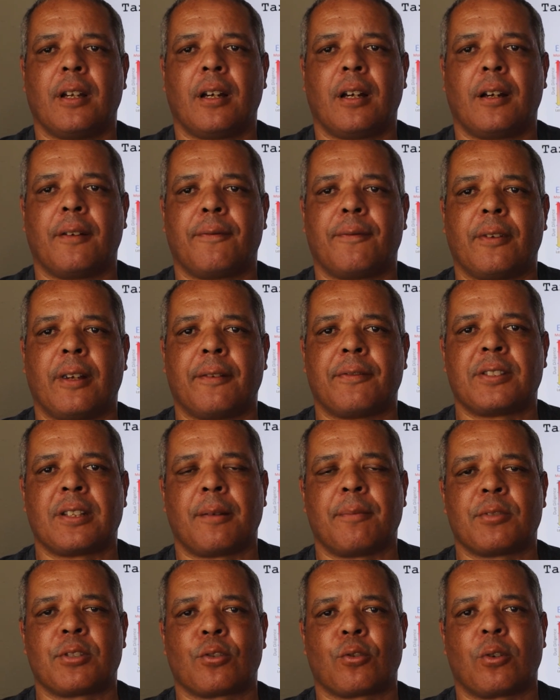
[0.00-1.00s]
of
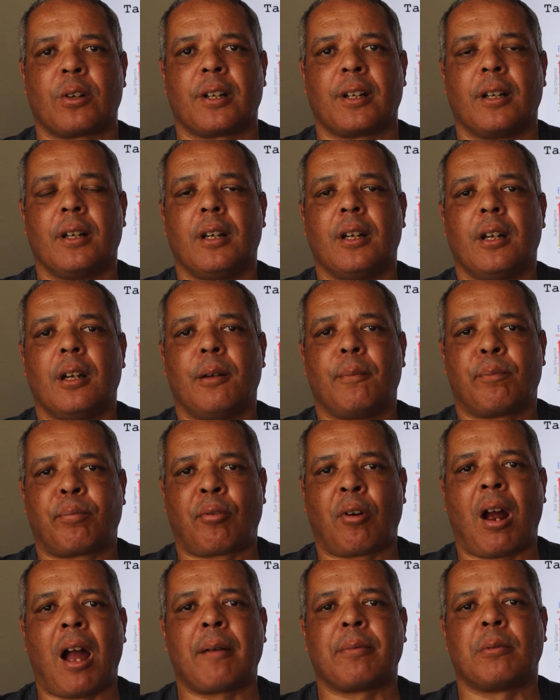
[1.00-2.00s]
some sort
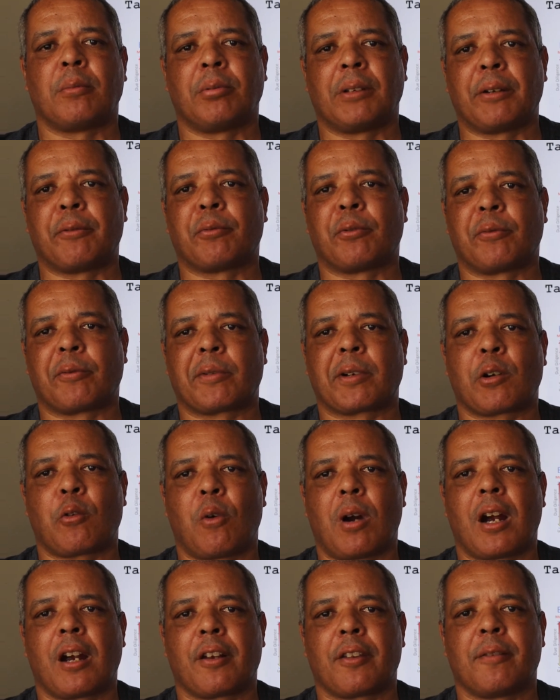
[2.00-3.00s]
probably will
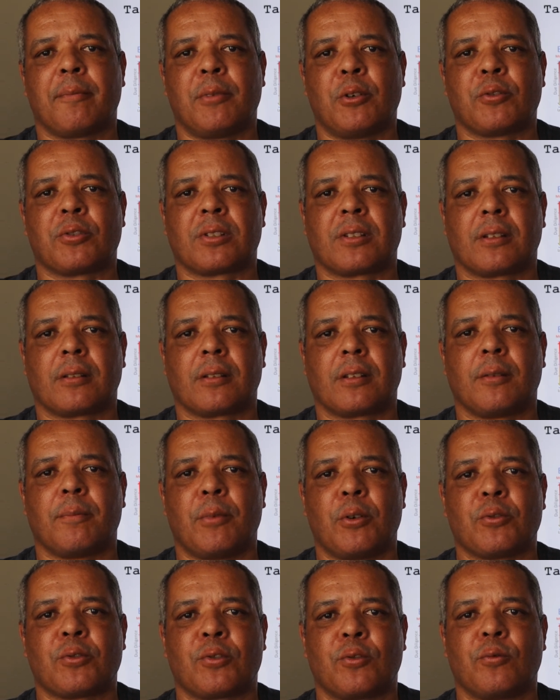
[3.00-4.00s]
require the
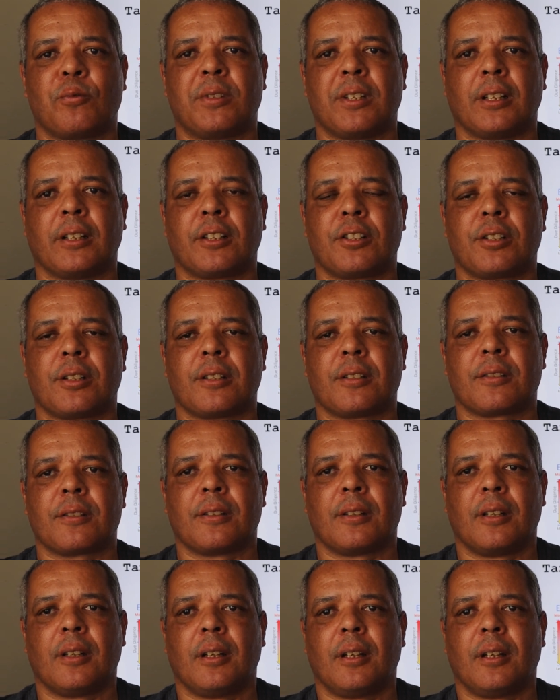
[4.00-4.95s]
most due diligence.